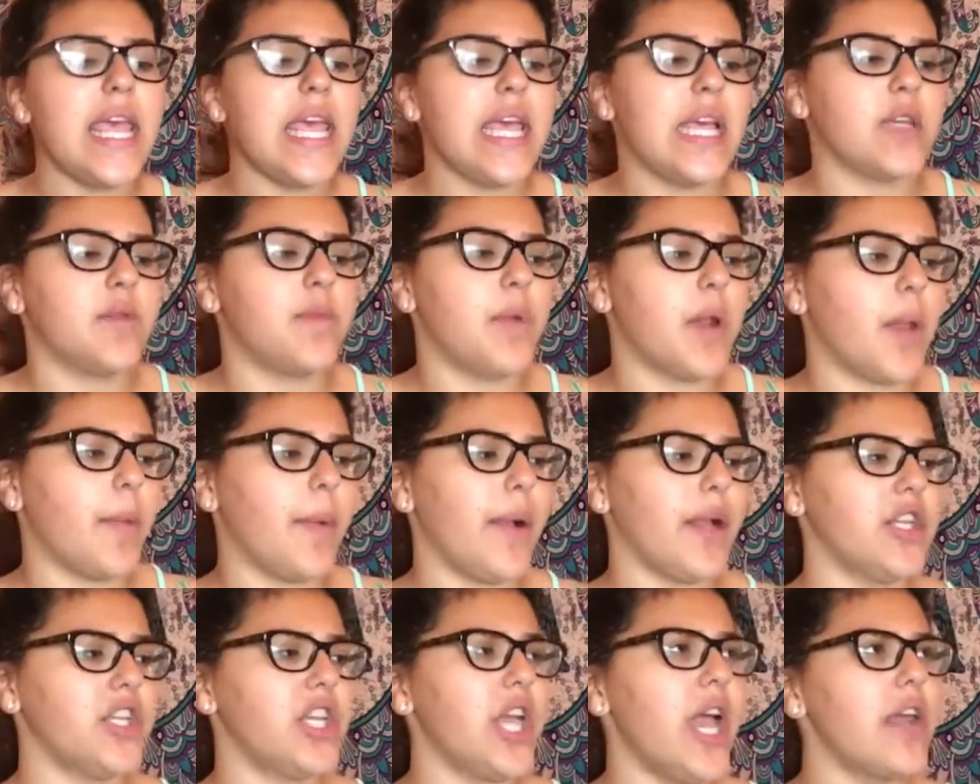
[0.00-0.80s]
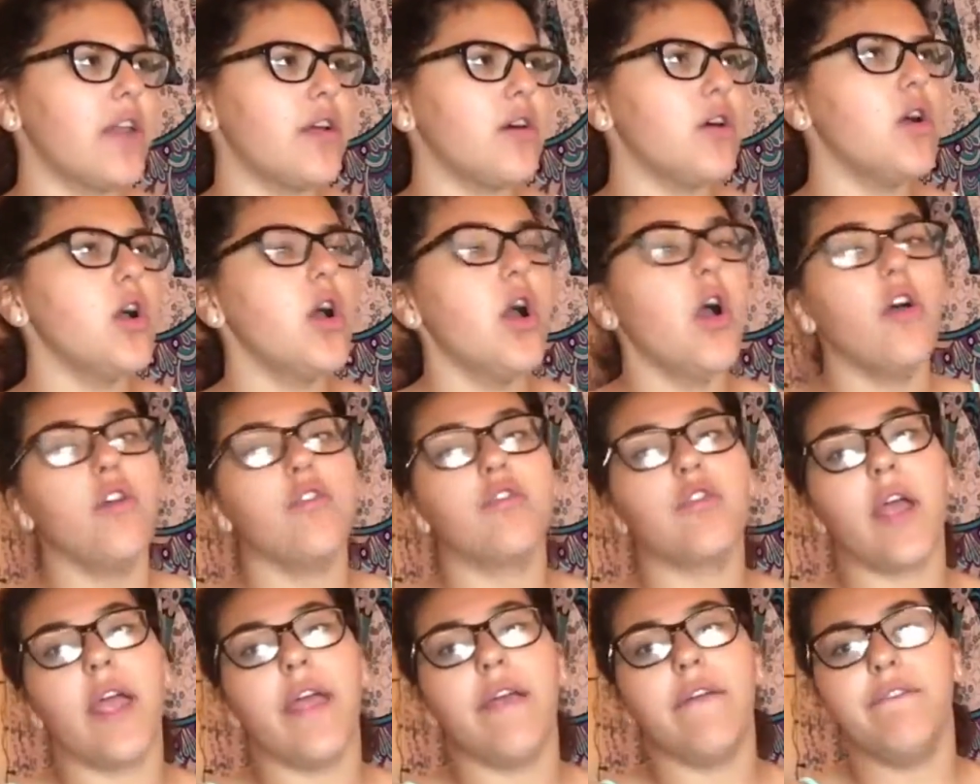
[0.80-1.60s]
It's been on my channel
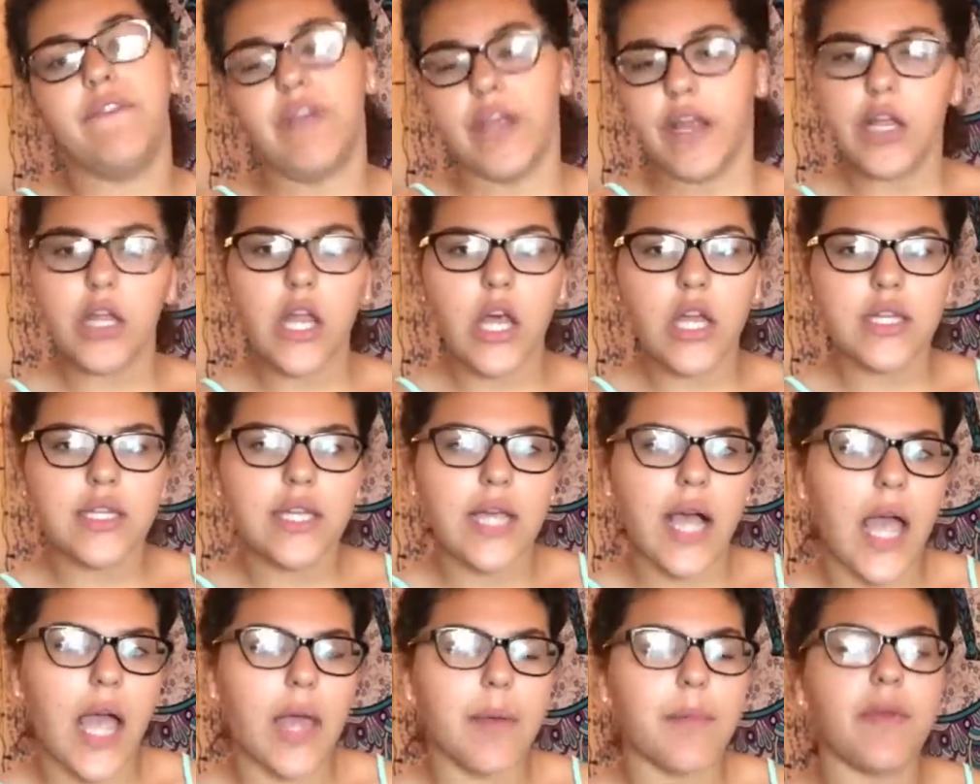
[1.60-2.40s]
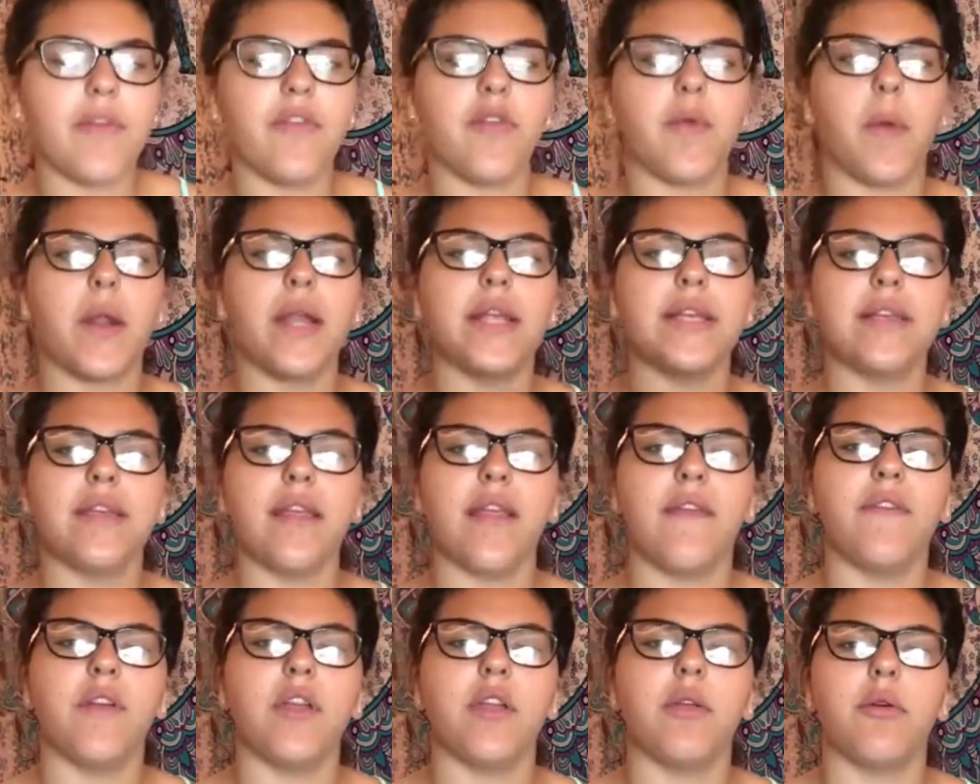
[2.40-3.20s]
for a very long time, but if you want to see
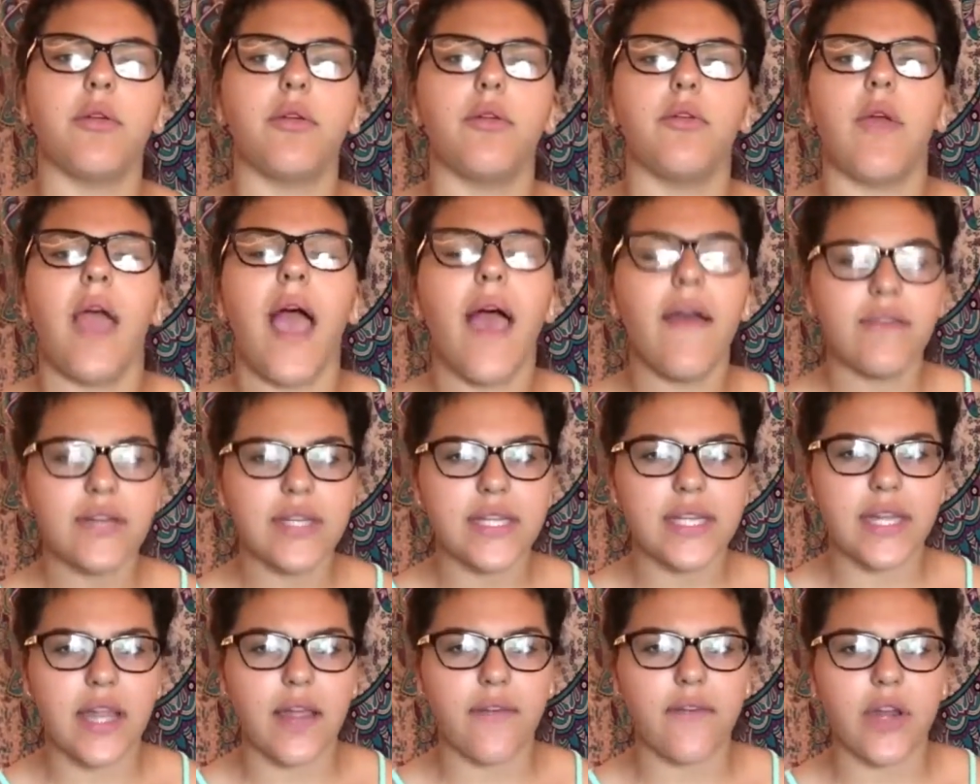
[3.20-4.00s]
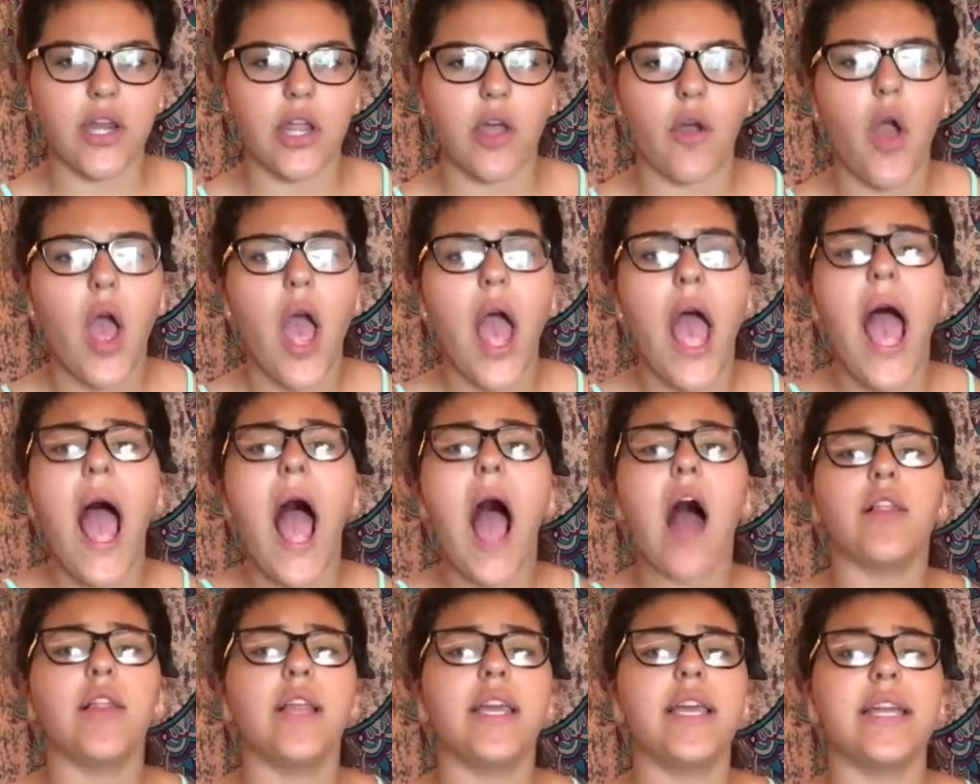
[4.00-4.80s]
that video and you haven't seen that video,
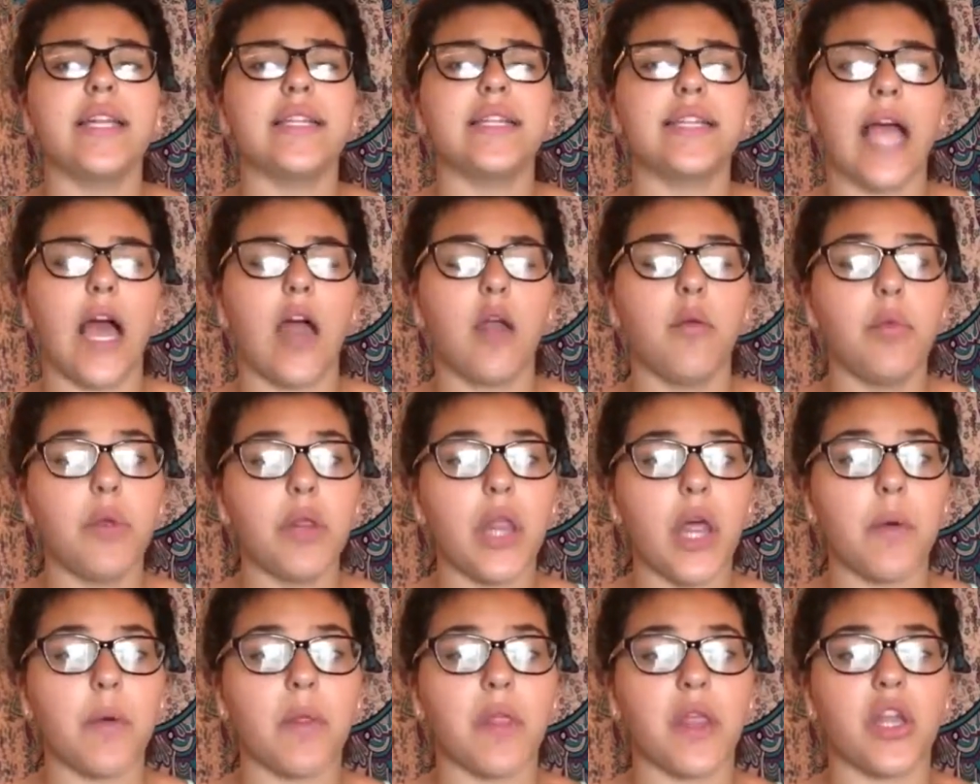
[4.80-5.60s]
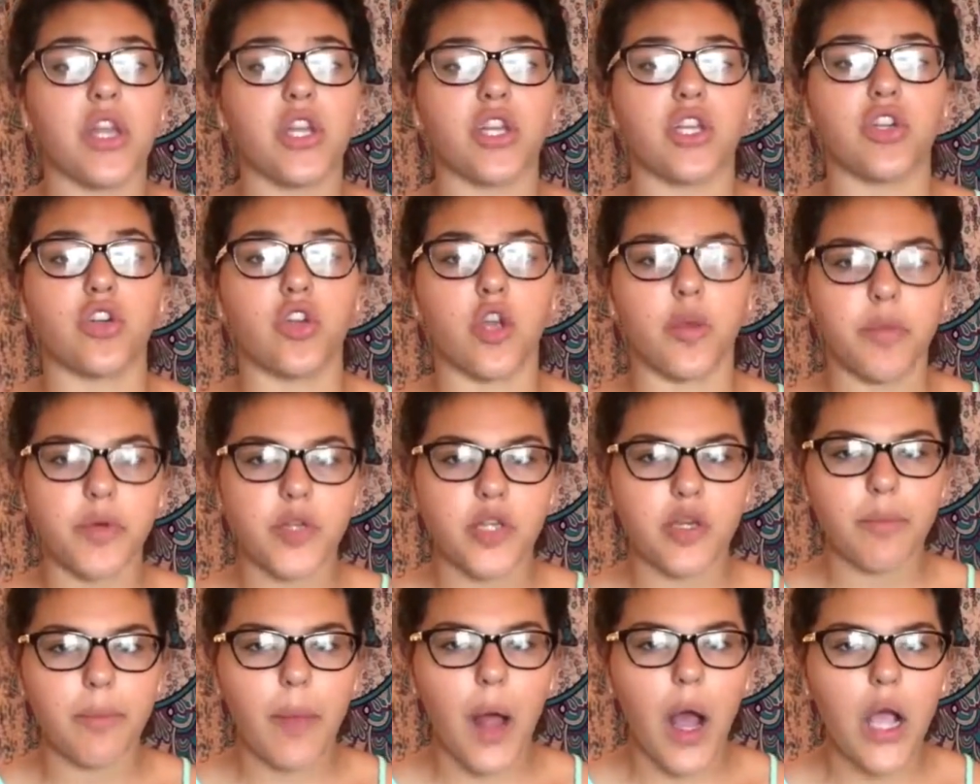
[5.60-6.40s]
I'll link it down below in the
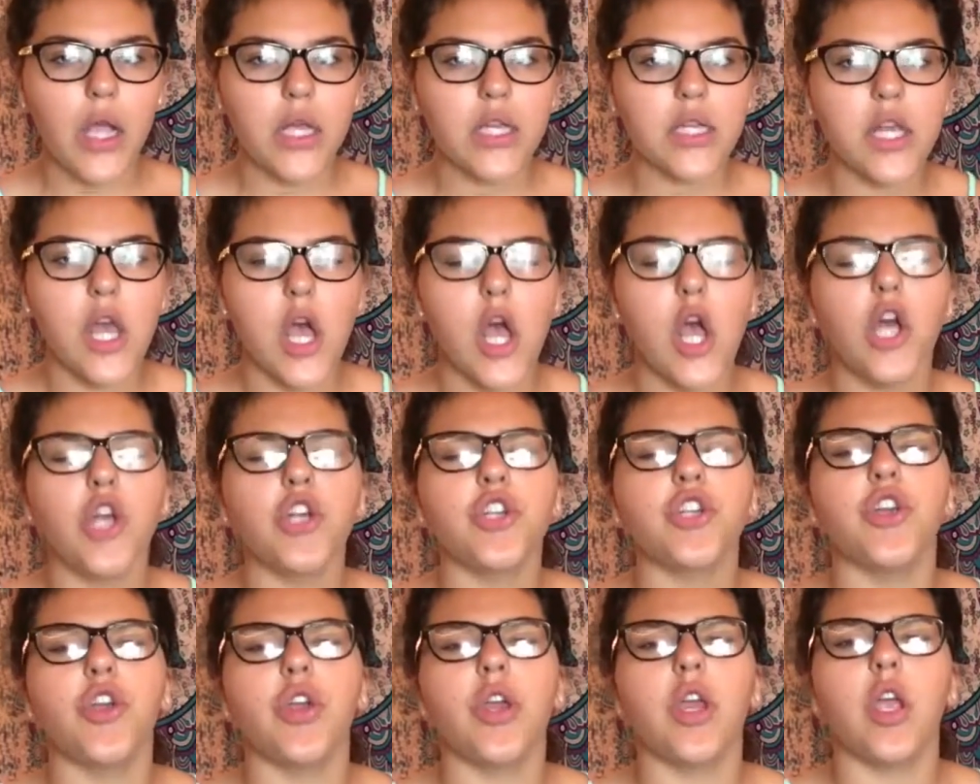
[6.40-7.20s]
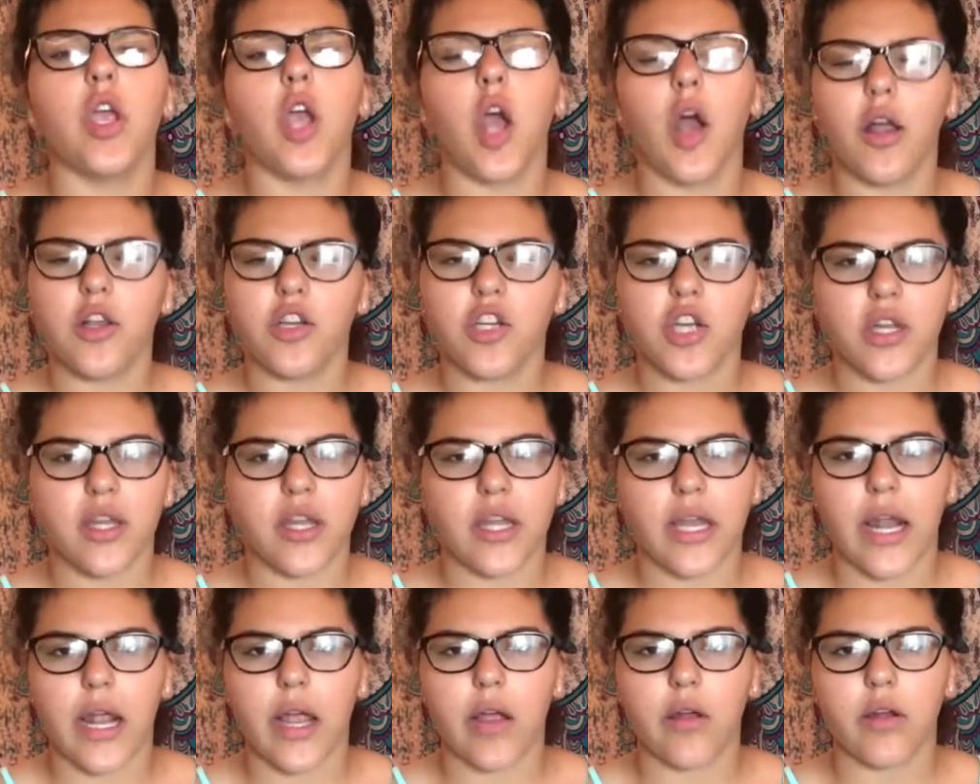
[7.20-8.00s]
description box so you can go and check
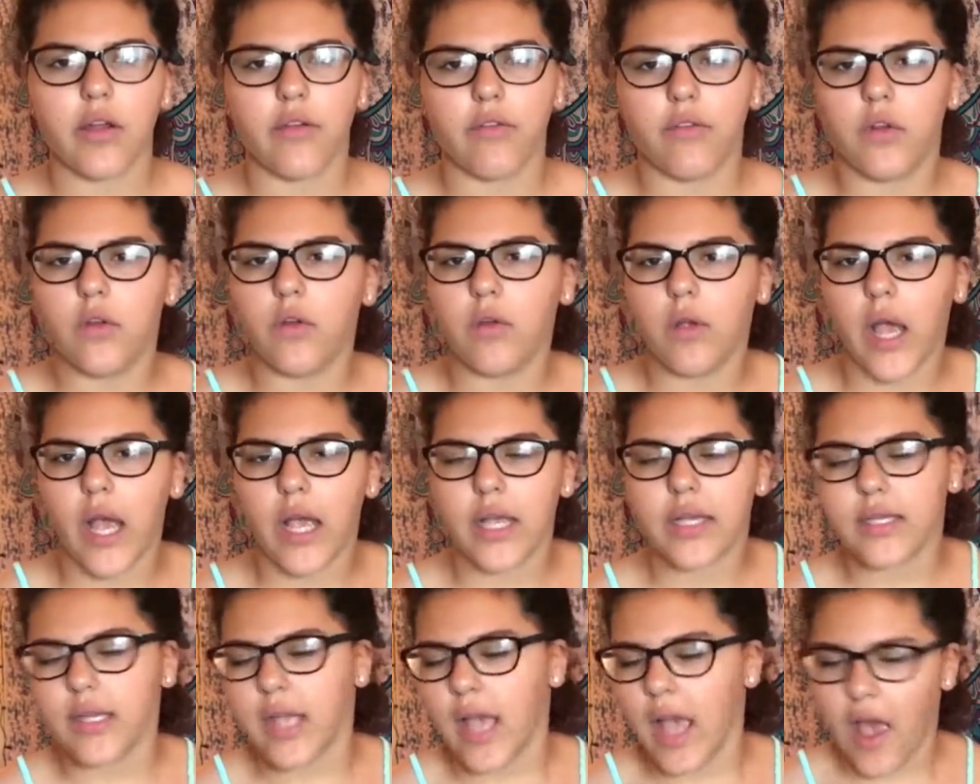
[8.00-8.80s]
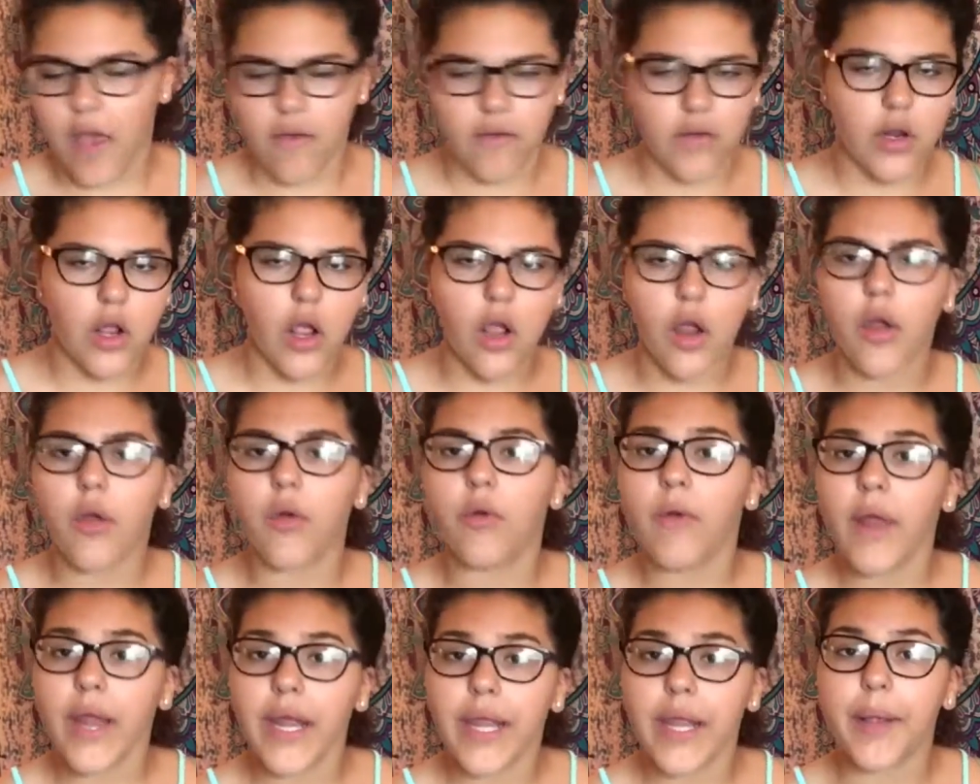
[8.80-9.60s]
that out if you guys haven't
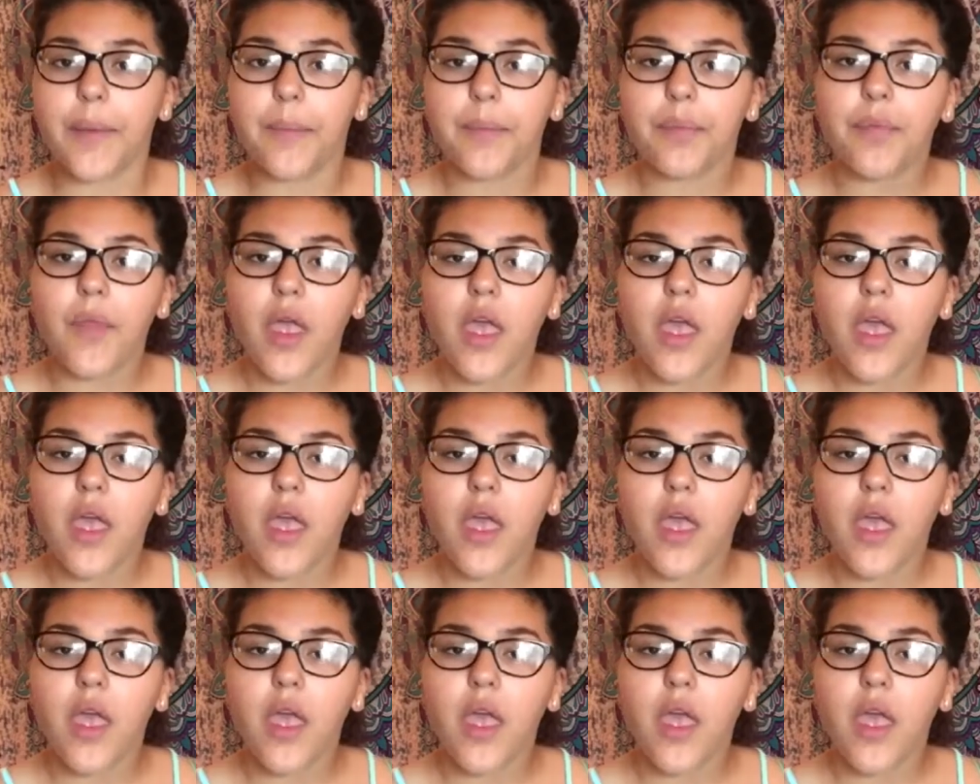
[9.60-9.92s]
already.